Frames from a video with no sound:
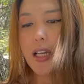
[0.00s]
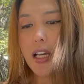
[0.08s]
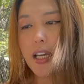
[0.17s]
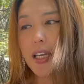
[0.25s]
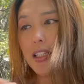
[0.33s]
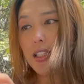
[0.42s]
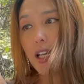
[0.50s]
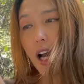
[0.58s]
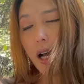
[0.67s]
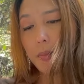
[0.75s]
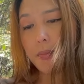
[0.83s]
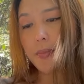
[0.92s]
and the
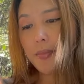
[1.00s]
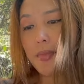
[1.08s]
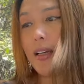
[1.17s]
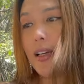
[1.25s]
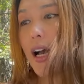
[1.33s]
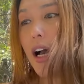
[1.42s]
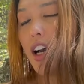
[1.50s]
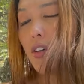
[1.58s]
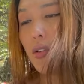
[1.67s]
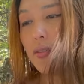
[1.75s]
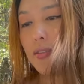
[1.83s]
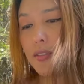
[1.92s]
top,
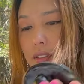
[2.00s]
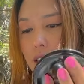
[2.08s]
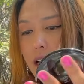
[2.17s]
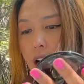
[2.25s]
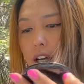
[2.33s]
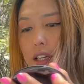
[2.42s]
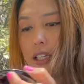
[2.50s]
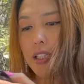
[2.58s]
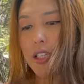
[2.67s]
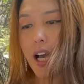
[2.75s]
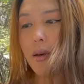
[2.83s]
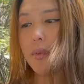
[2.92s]
oh, on the
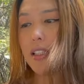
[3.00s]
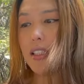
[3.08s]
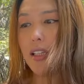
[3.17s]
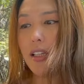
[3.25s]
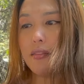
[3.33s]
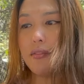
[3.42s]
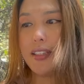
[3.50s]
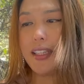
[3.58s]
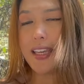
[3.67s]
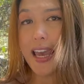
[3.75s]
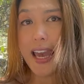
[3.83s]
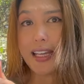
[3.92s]
top is a lovely
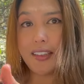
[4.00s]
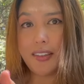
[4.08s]
cat.